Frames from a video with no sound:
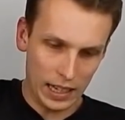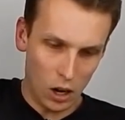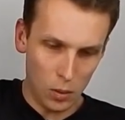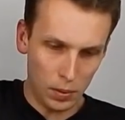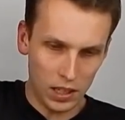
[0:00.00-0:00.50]

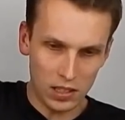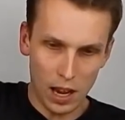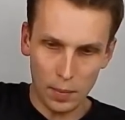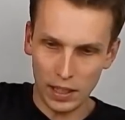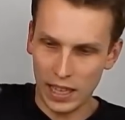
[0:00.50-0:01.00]
open this
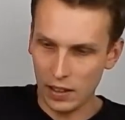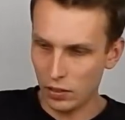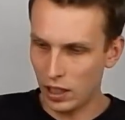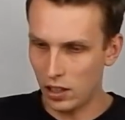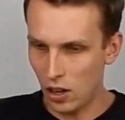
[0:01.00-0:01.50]
up and get
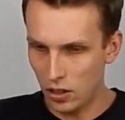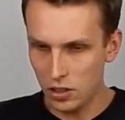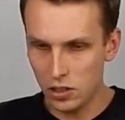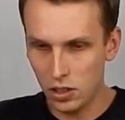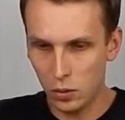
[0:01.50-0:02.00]
rid of
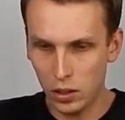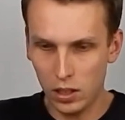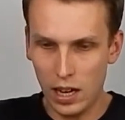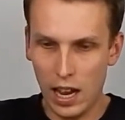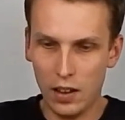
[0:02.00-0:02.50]
those so that we
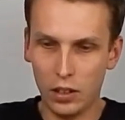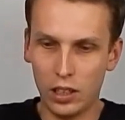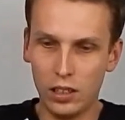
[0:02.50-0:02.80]
don't have a